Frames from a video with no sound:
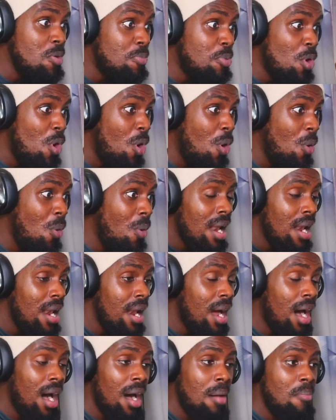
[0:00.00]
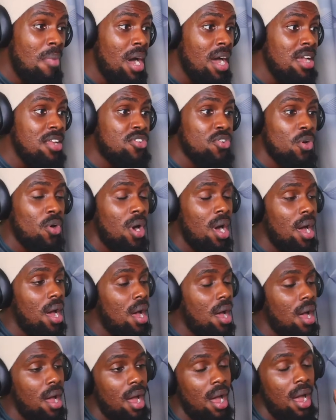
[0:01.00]
bro. Nah, Mahito.
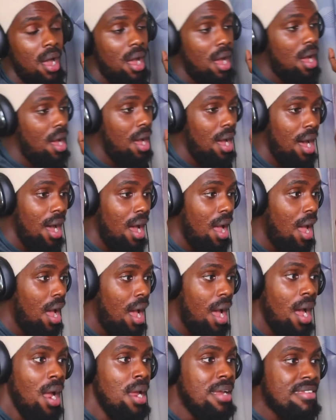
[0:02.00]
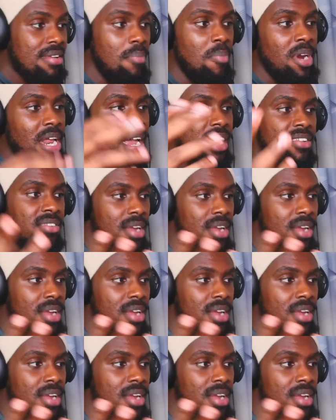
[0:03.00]
Somebody has to